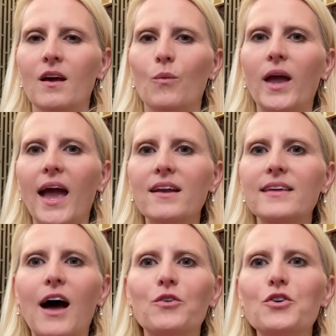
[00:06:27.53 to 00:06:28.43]
We hand
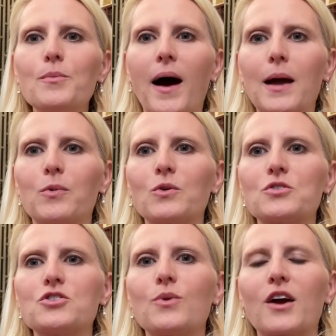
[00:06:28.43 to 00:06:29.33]
out new
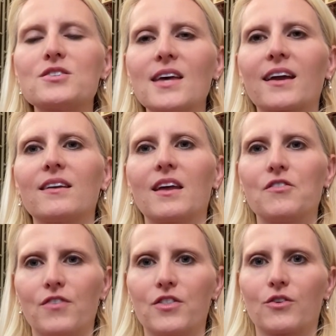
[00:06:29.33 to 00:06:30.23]
Bibles to our second and
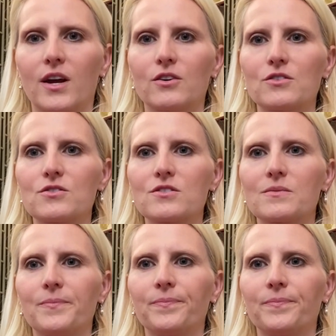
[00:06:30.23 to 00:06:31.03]
fifth graders,